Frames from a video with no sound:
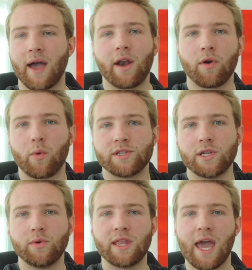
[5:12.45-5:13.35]
I don't know what to
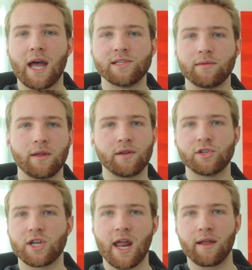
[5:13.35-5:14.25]
do with the ads, and
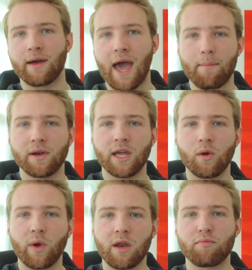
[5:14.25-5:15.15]
just kind of I happen to hit
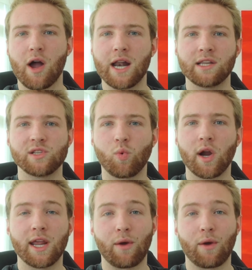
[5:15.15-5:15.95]
a winning product, it's working.